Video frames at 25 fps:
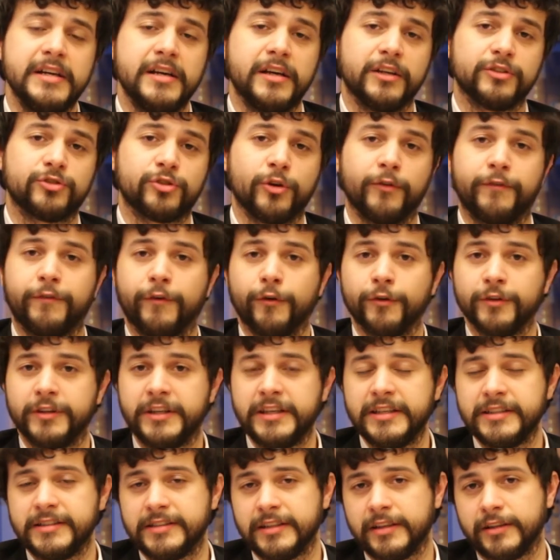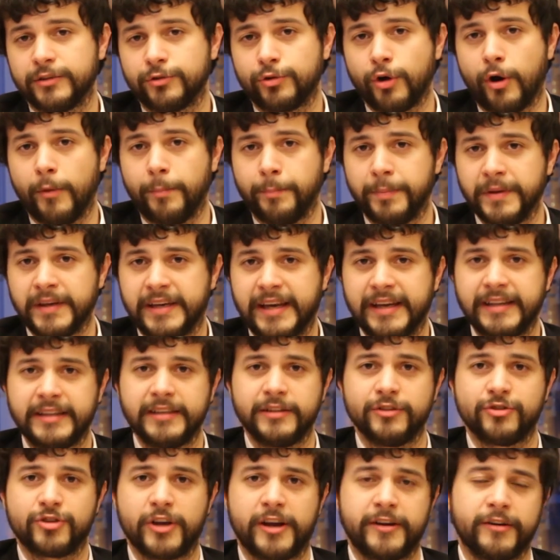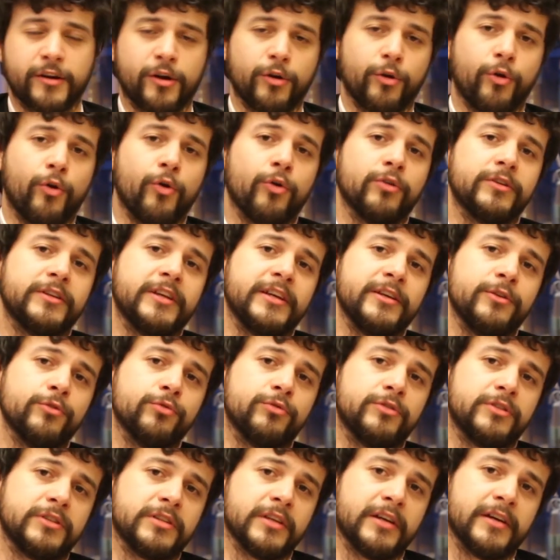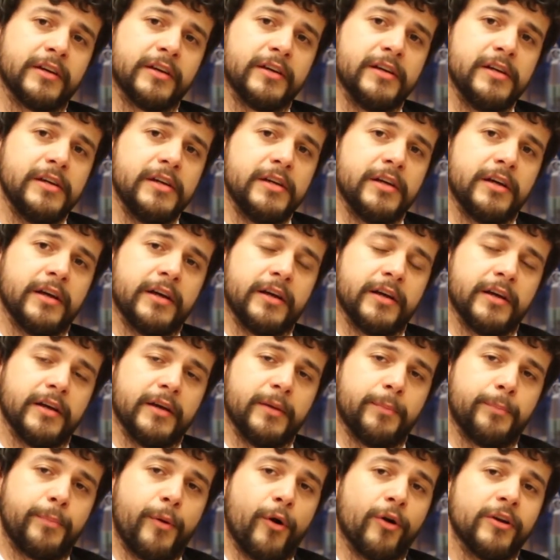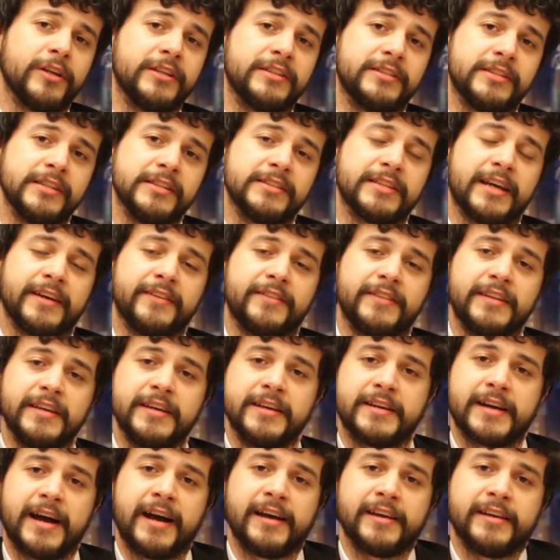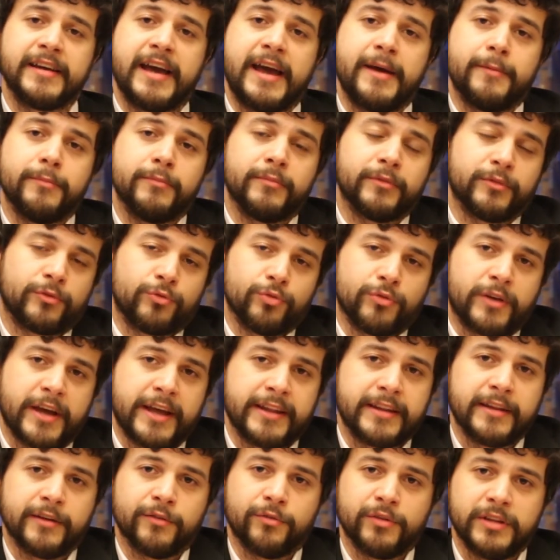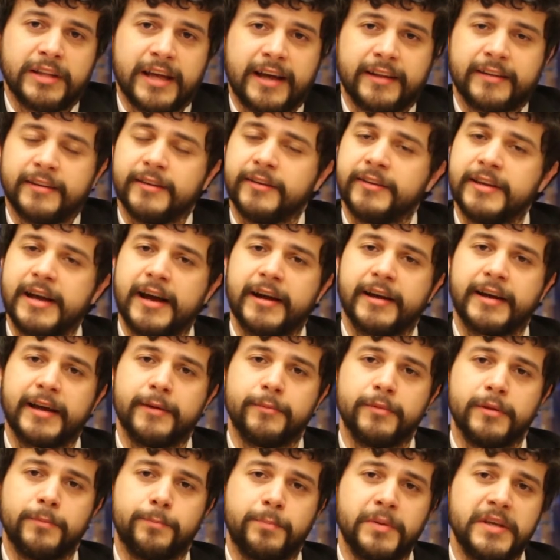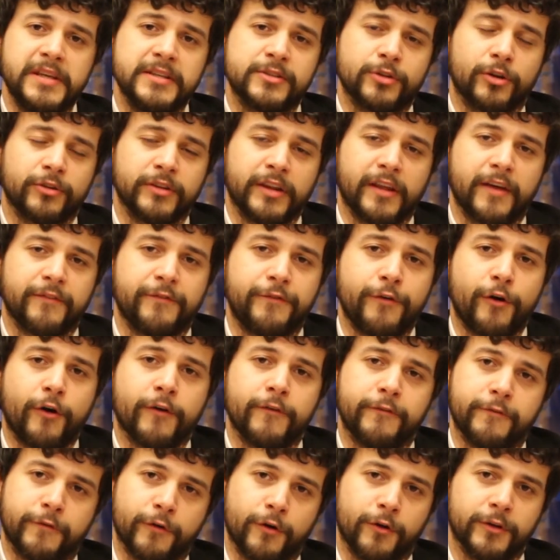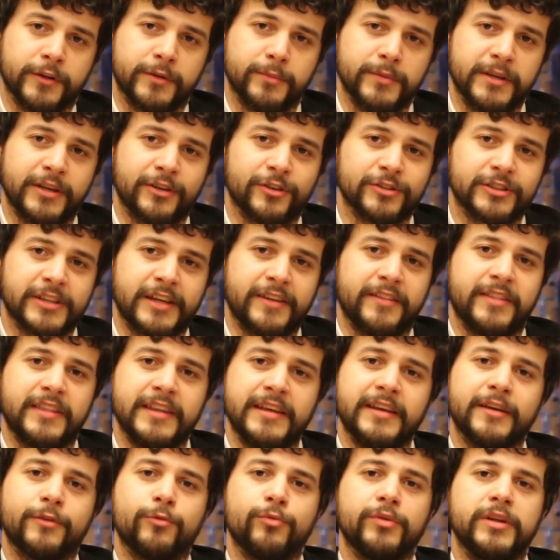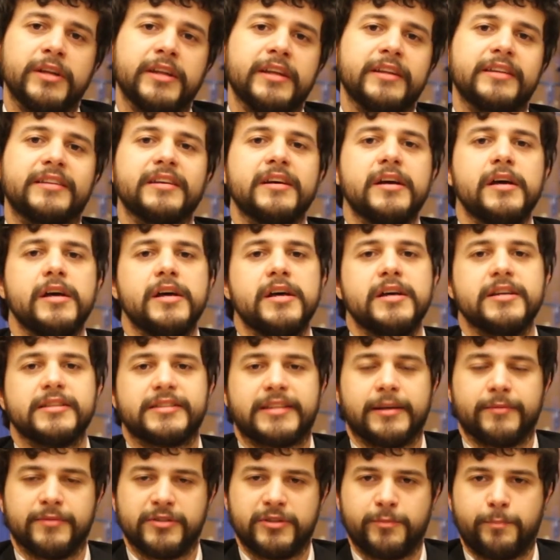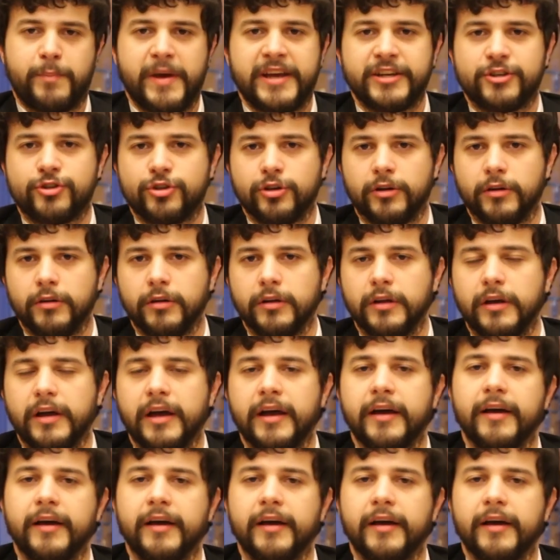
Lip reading: So for this topic and in general all the youth policies, I think I am, together with other young MEPs, on the forefront, because I think we need some special